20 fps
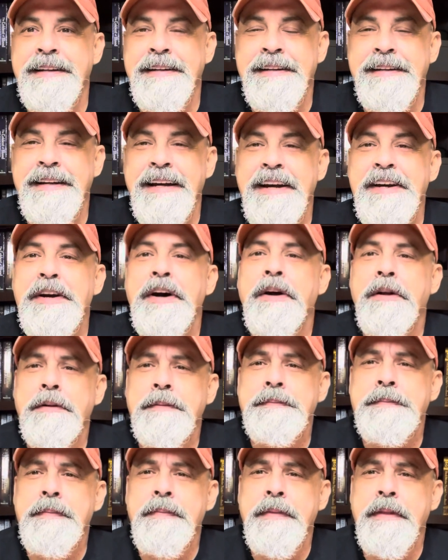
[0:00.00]
Hey y'all,
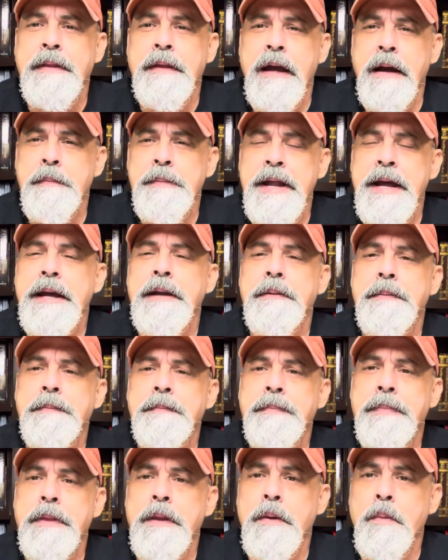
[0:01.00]
I'm Nate.
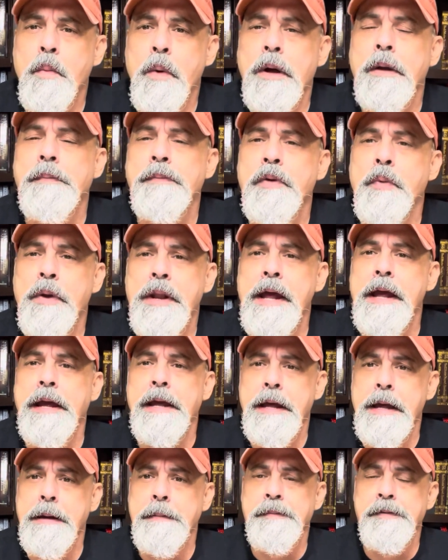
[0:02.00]
Welcome to Nate
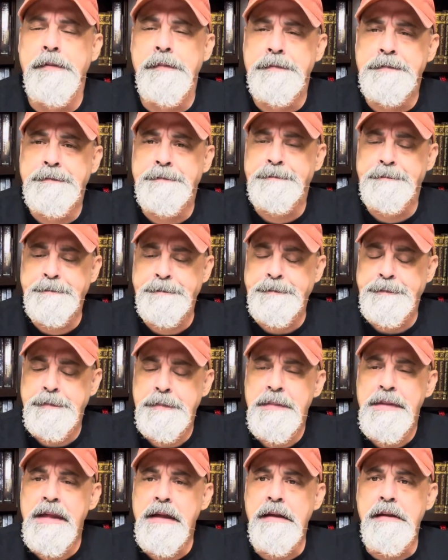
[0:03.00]
Games.
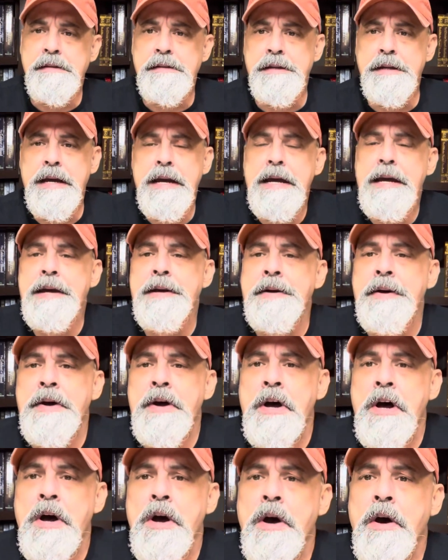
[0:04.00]
Today,
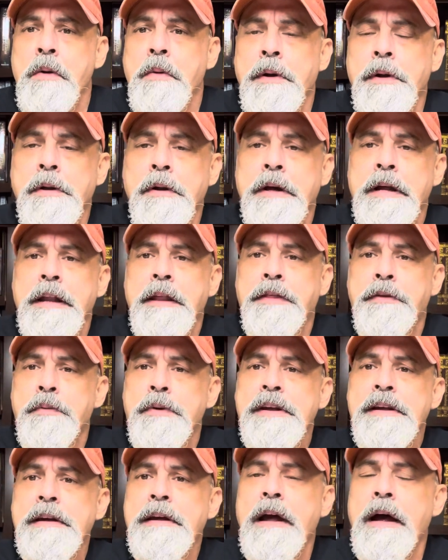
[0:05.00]
we're gonna look at
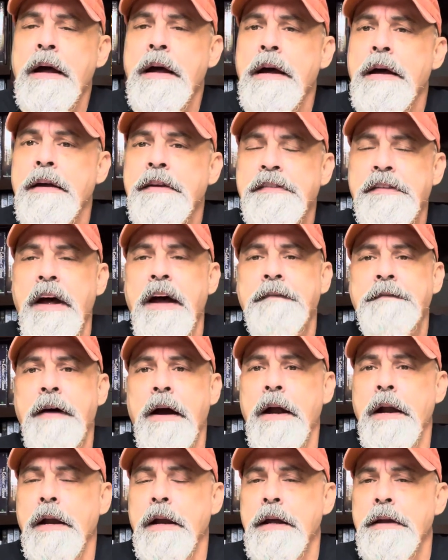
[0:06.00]
three
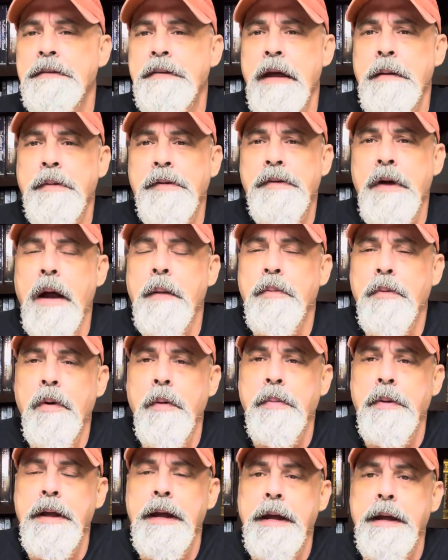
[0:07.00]
sci-fi tabletop
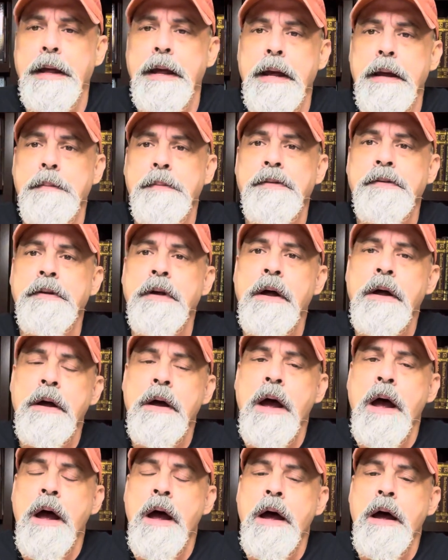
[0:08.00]
role-playing games.
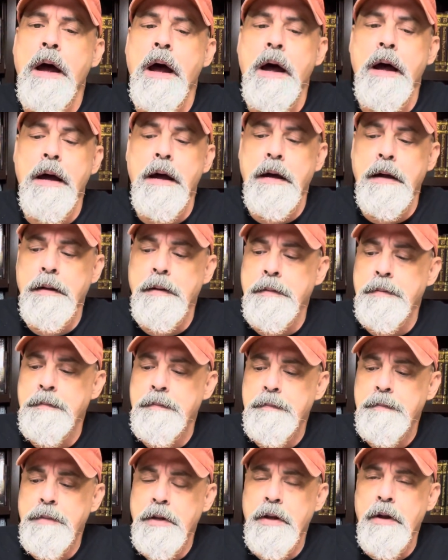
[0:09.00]

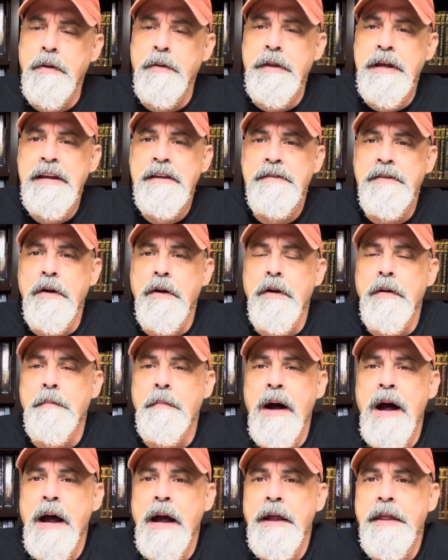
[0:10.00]
These are
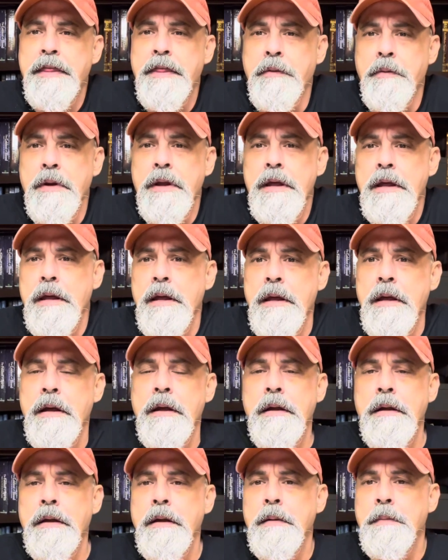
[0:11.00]
my three
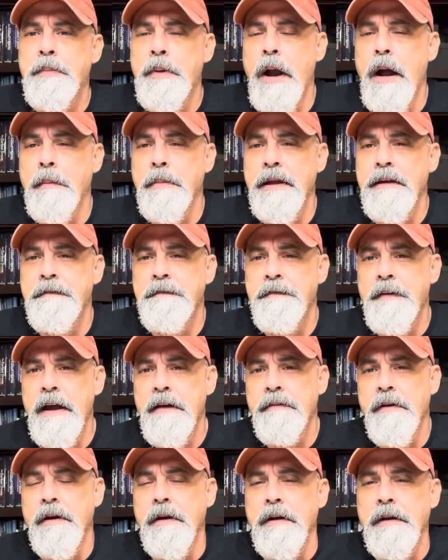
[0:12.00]
probably
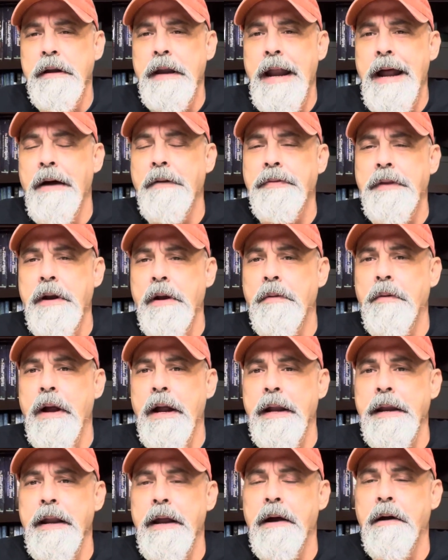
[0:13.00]
favorite out there
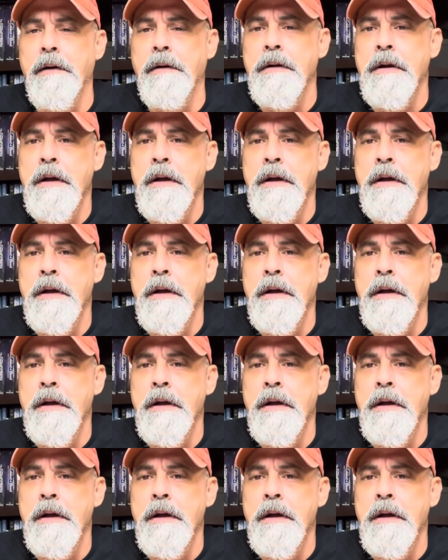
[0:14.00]
right now.